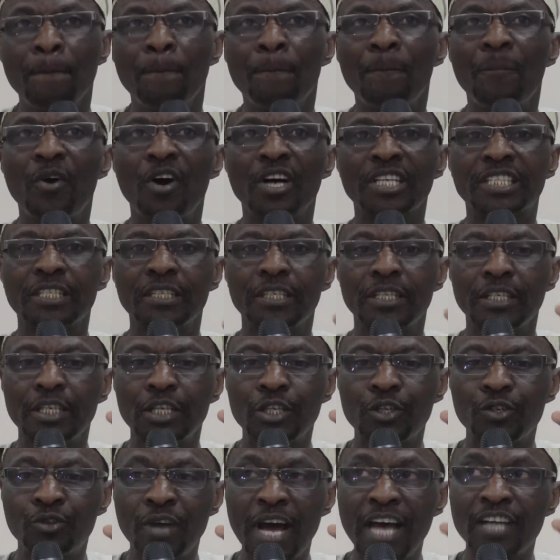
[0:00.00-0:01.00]

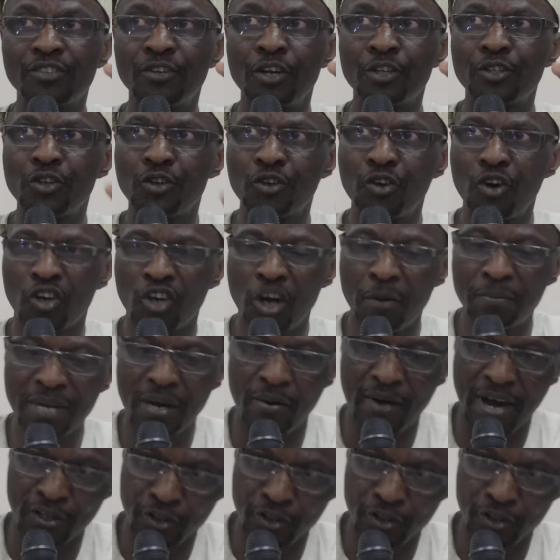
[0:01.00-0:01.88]
But so as not to corrupt our